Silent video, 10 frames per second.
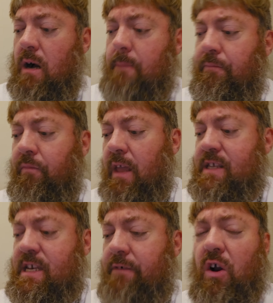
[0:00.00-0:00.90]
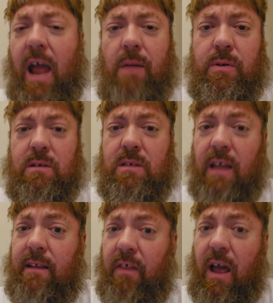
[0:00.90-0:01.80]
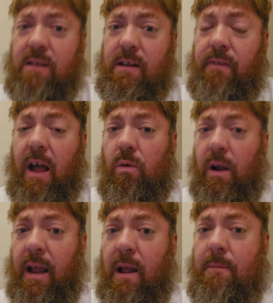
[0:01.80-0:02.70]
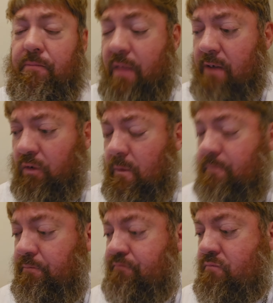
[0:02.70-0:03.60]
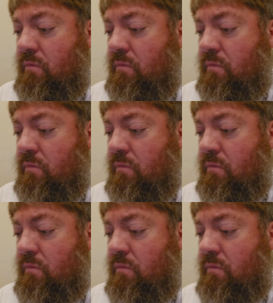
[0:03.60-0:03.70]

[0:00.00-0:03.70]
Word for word: Um, it's never happened like that in that way, ever.